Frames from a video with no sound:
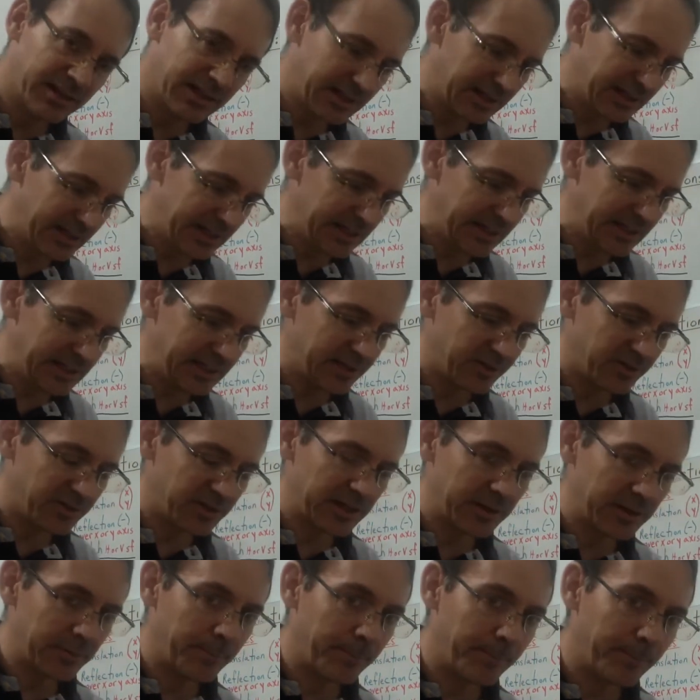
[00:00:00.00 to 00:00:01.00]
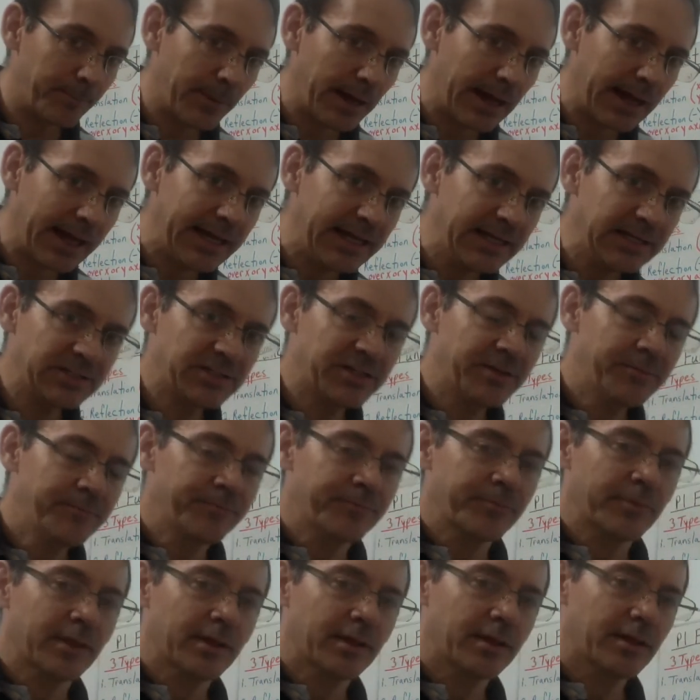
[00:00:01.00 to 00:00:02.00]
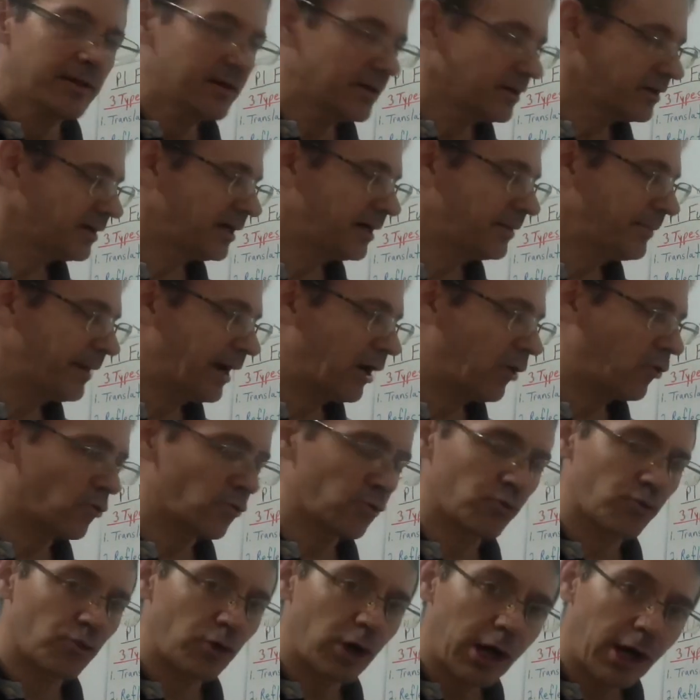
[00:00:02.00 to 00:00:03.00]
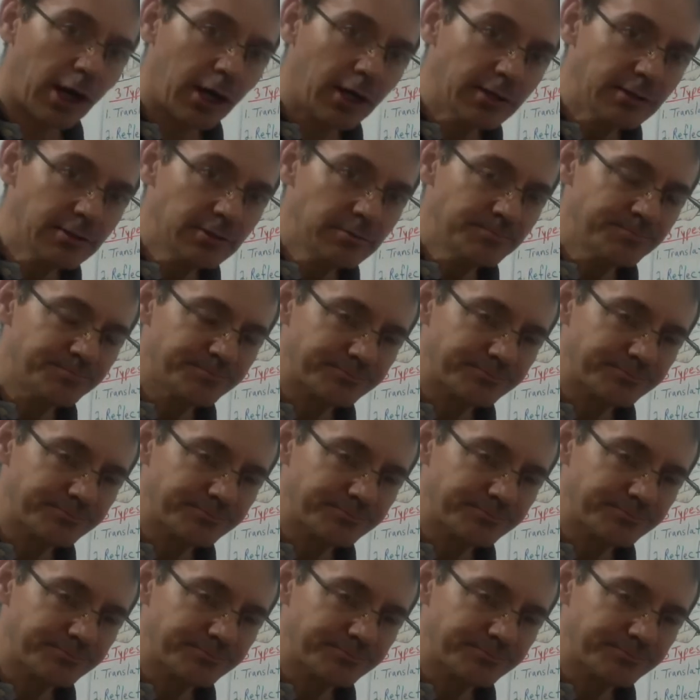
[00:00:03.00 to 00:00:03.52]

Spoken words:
key, is it might come out wrong.